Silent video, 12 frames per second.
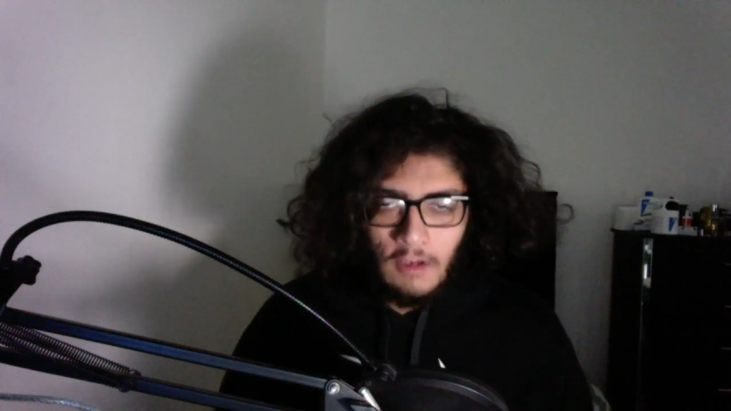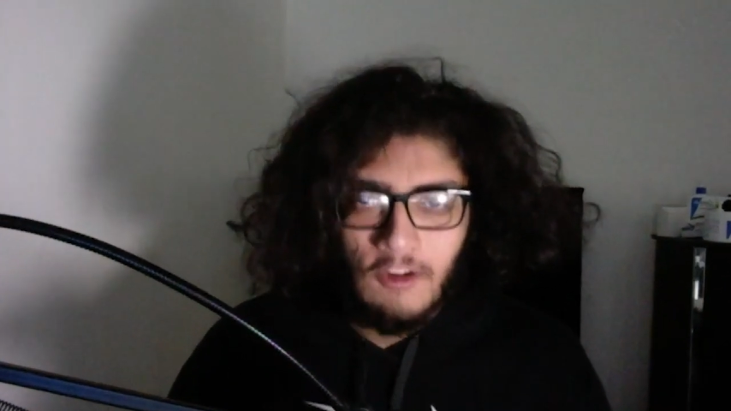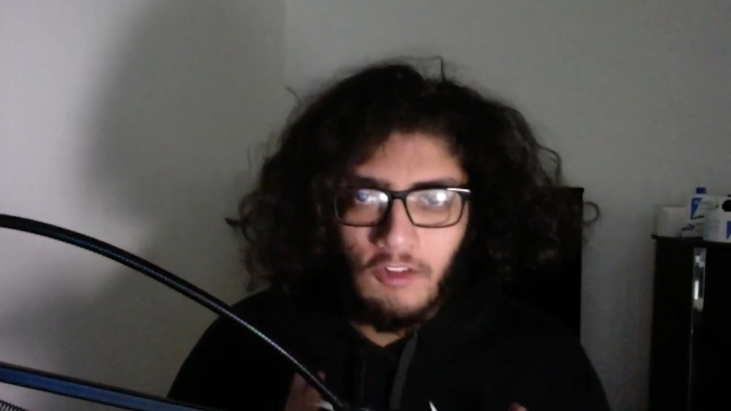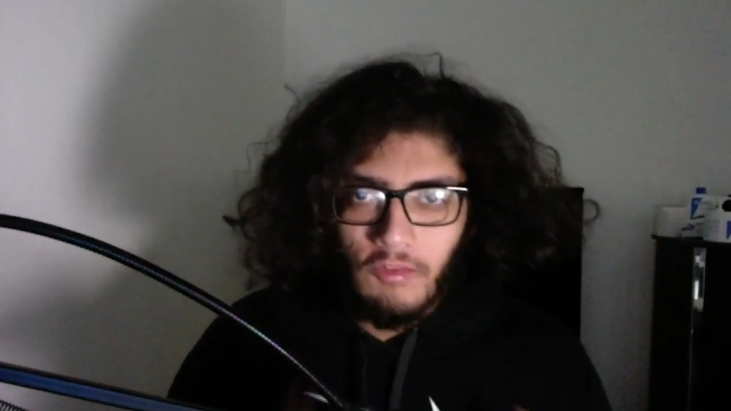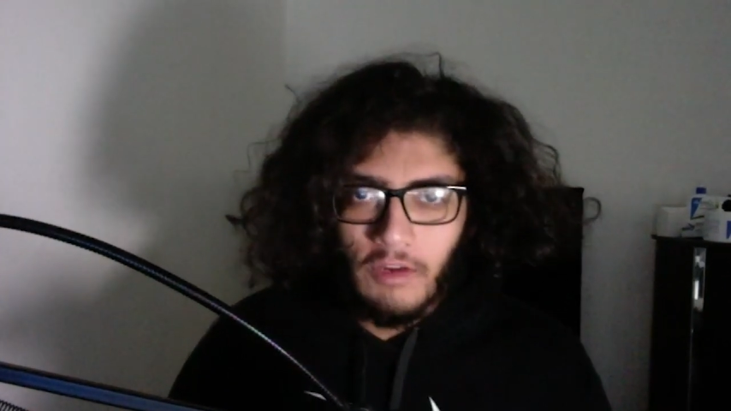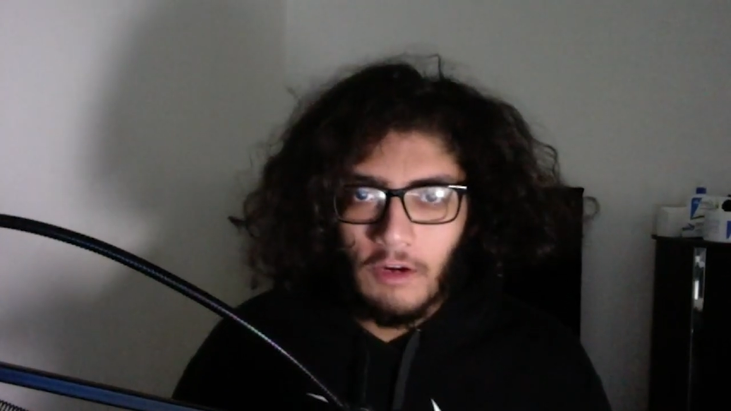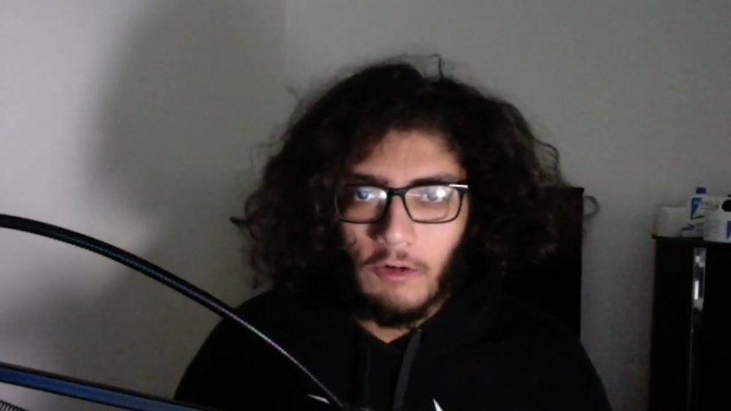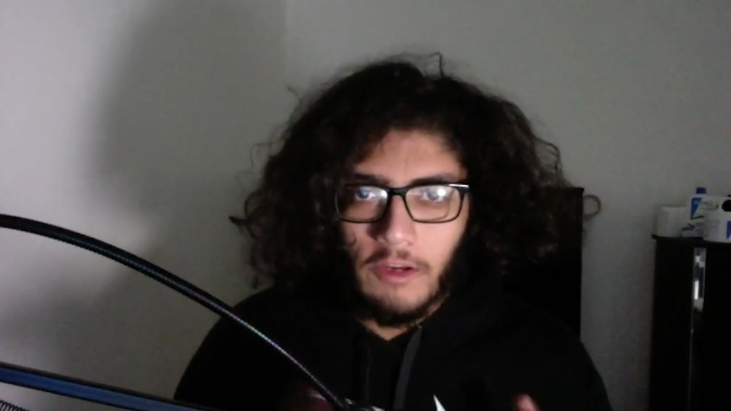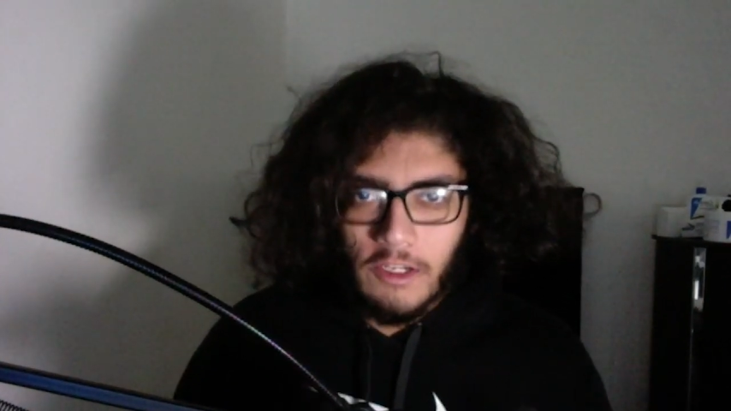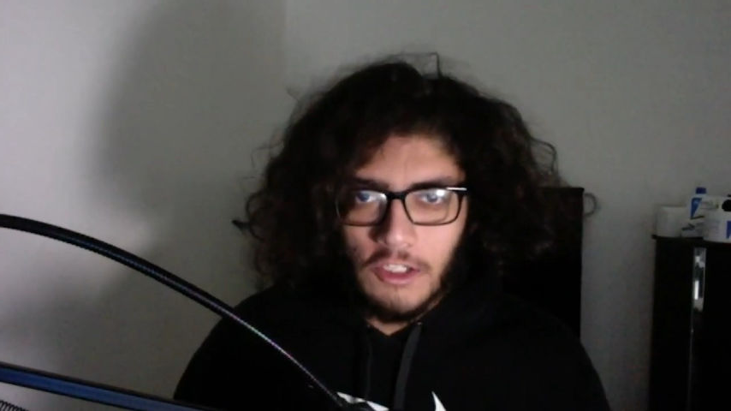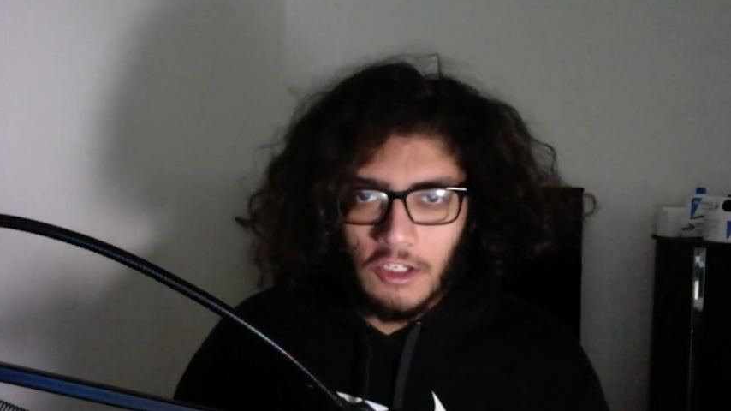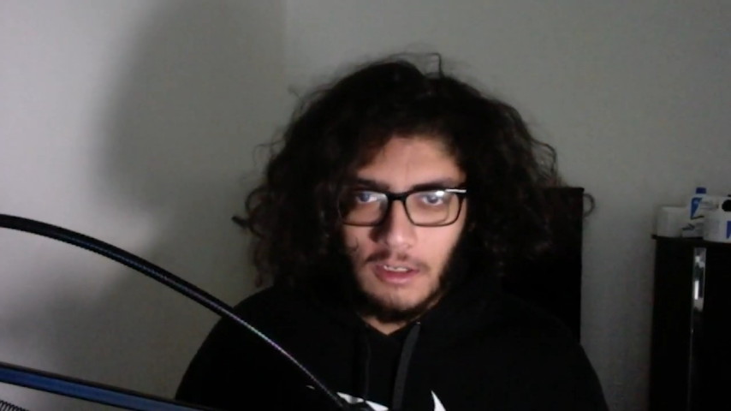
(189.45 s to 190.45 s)

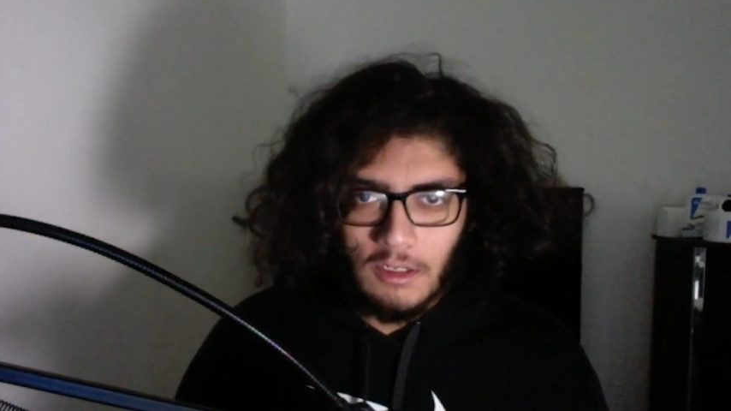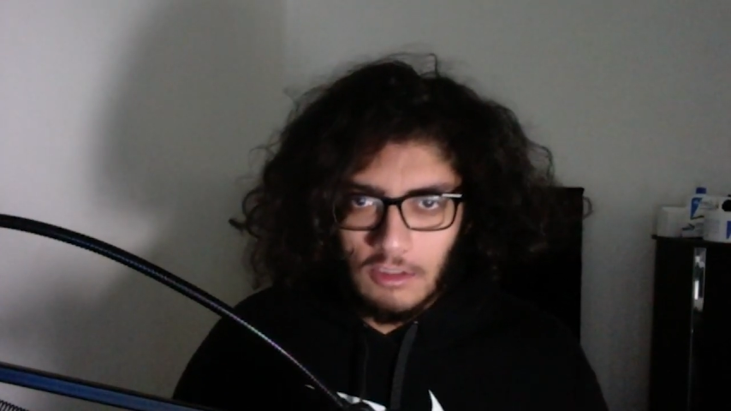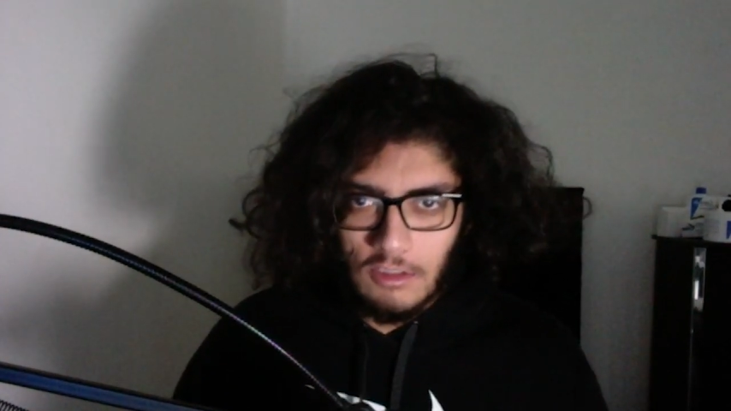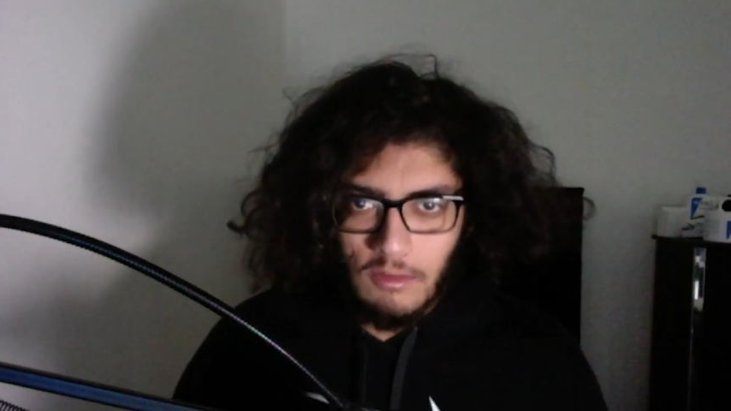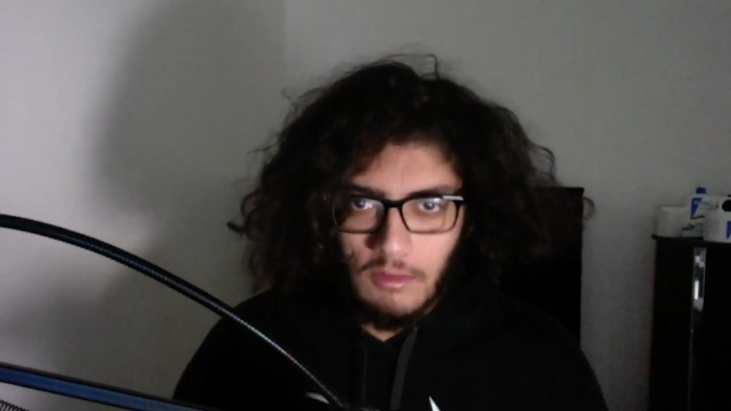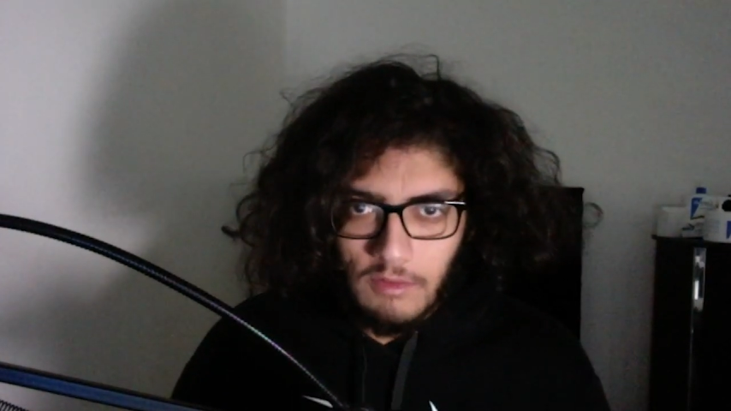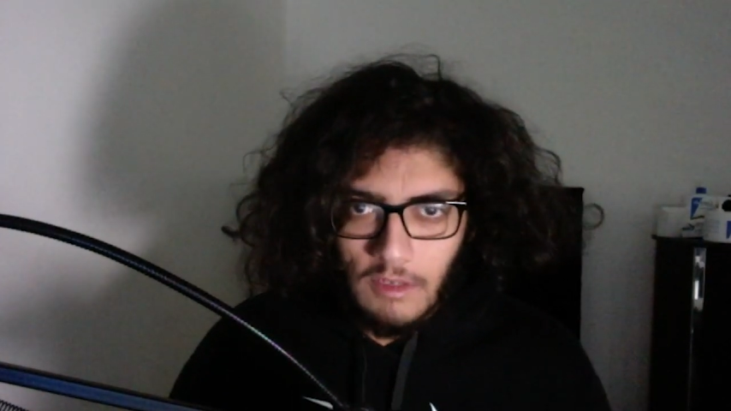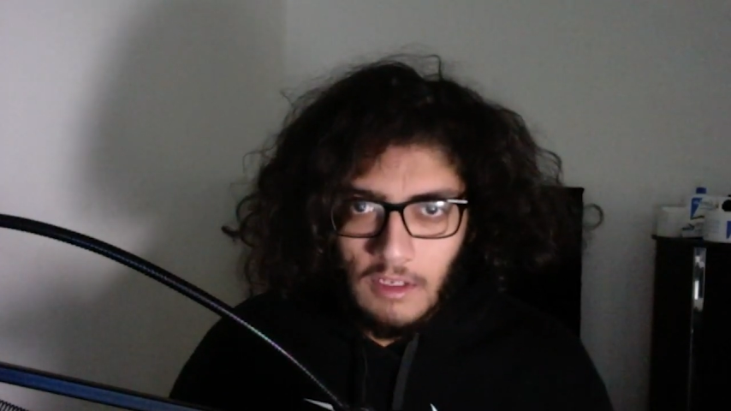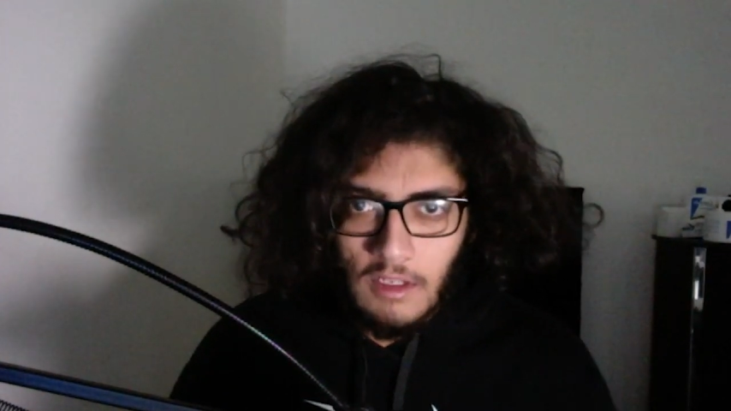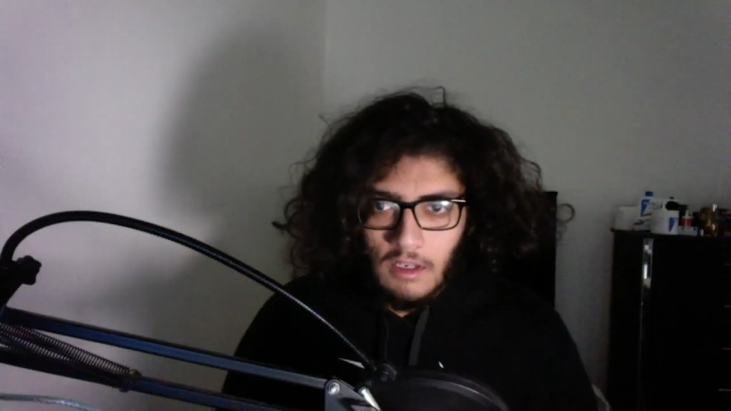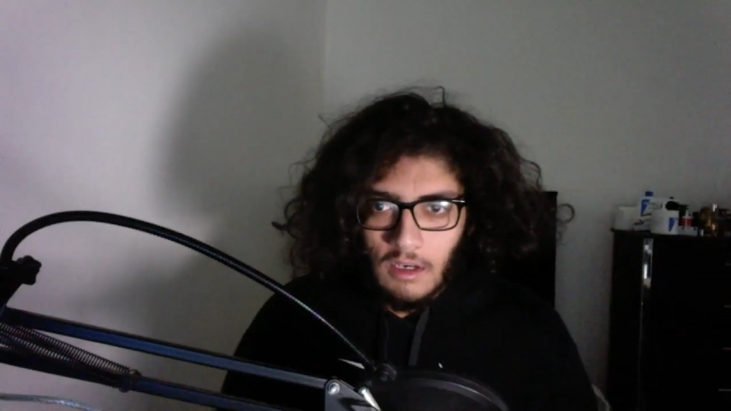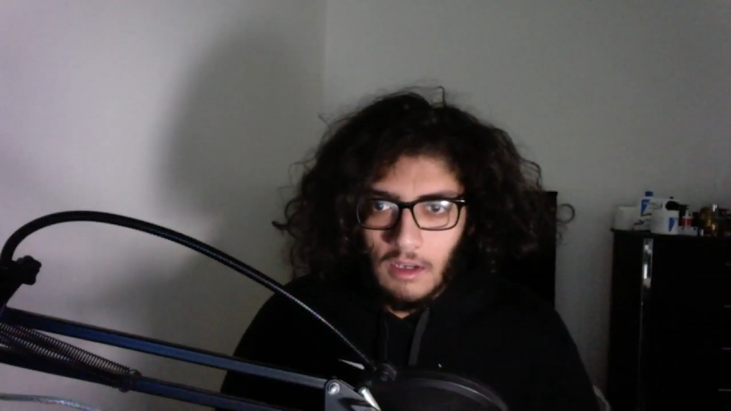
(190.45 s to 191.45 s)
variation and stuff
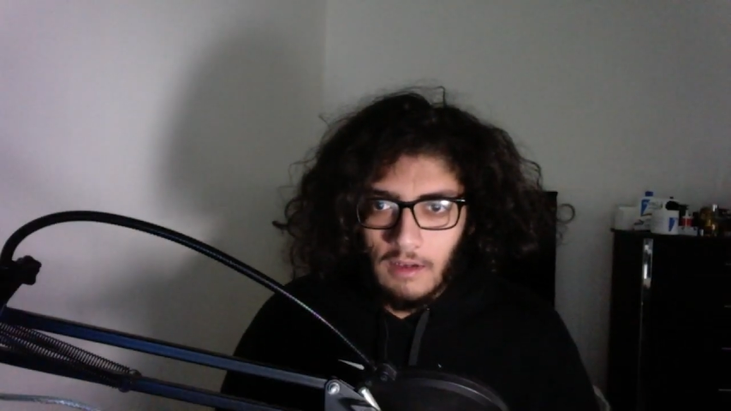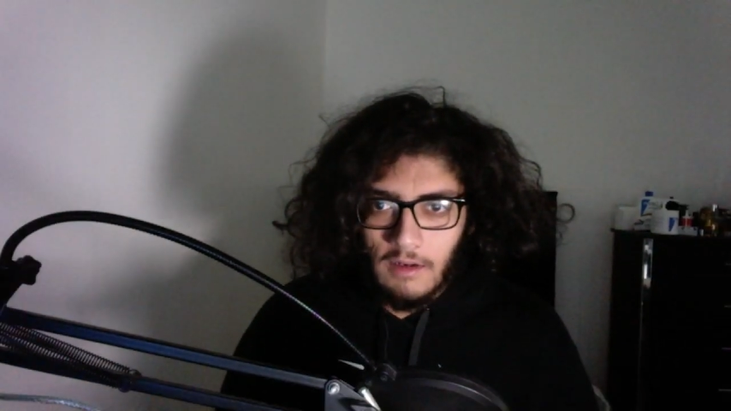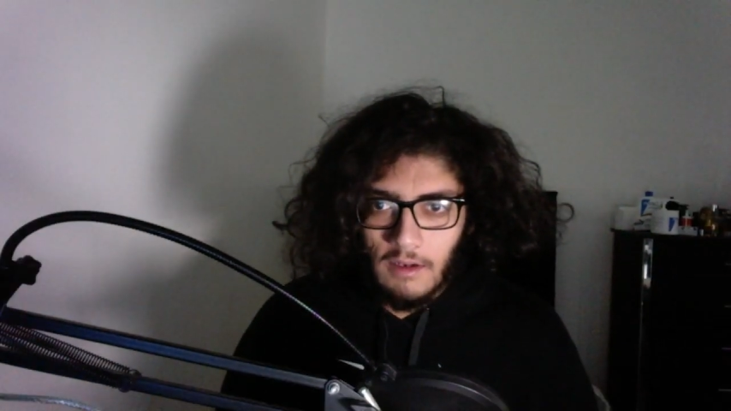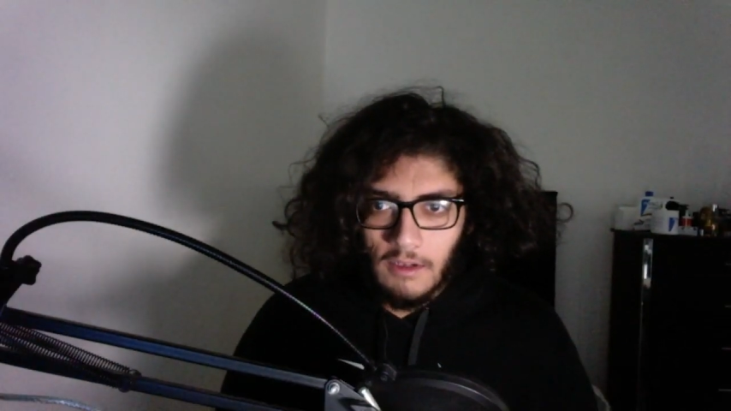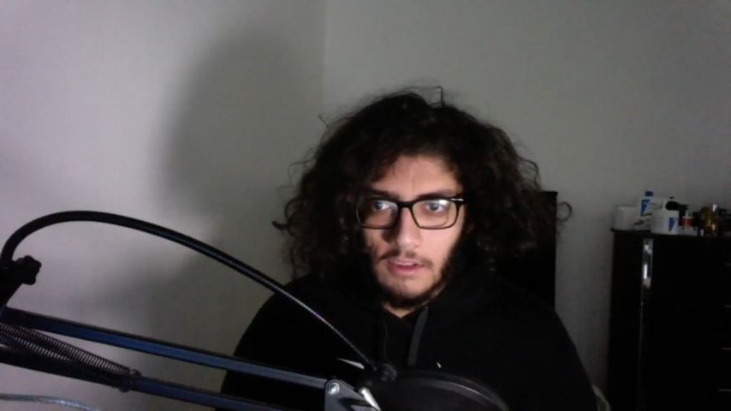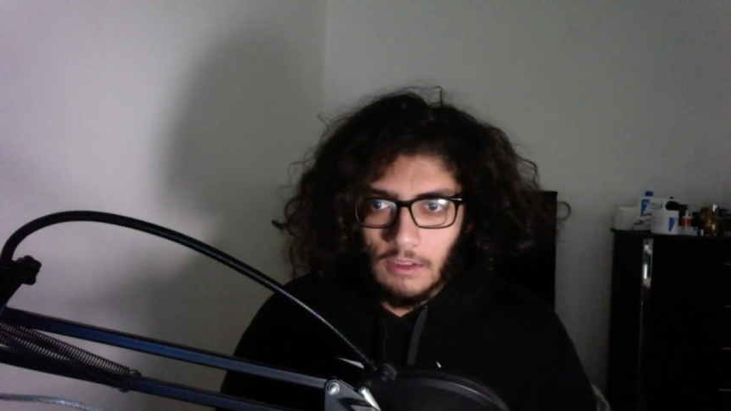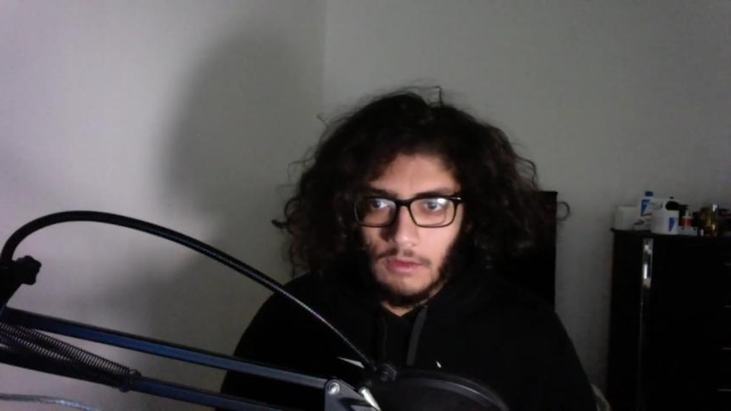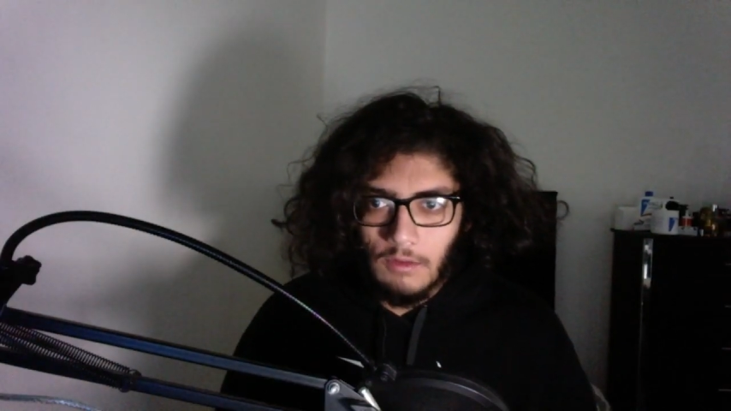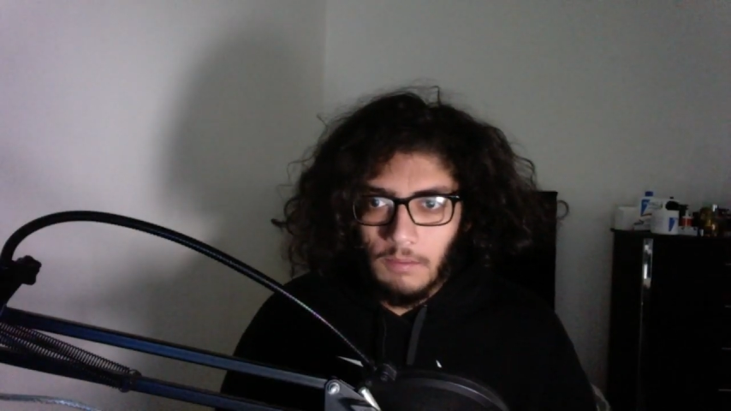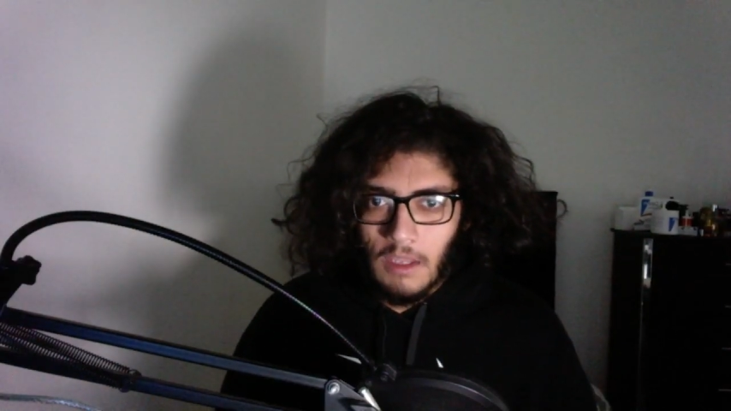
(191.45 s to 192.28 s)
like that, you know.